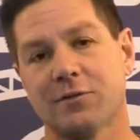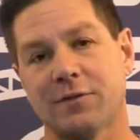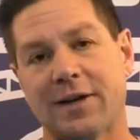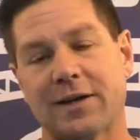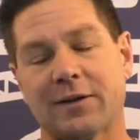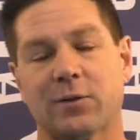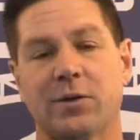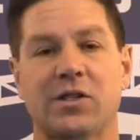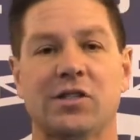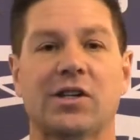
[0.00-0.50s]

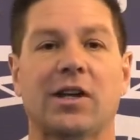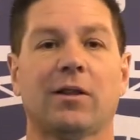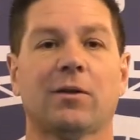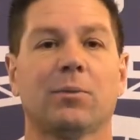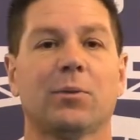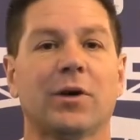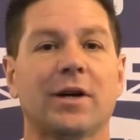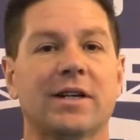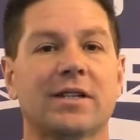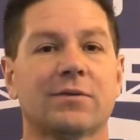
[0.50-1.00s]
factory shallow
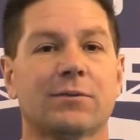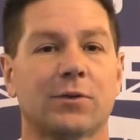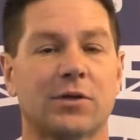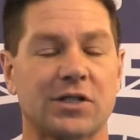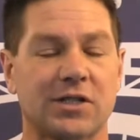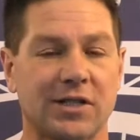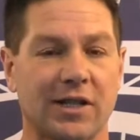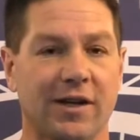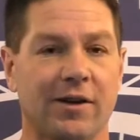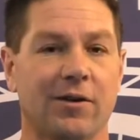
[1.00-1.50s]
brakes for
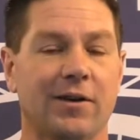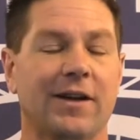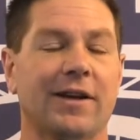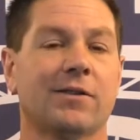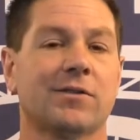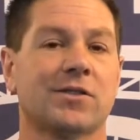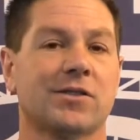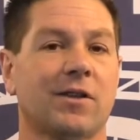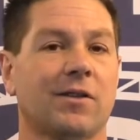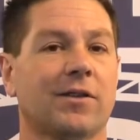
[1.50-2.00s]
slider
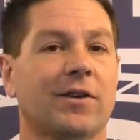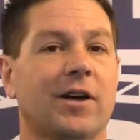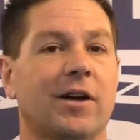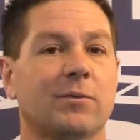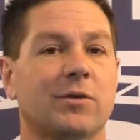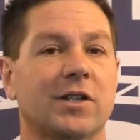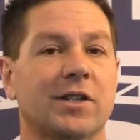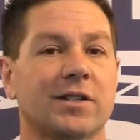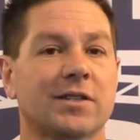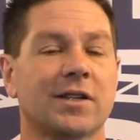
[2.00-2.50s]
down solid
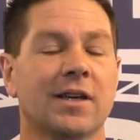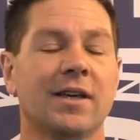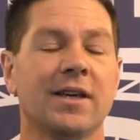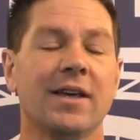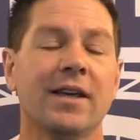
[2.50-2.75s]
objects.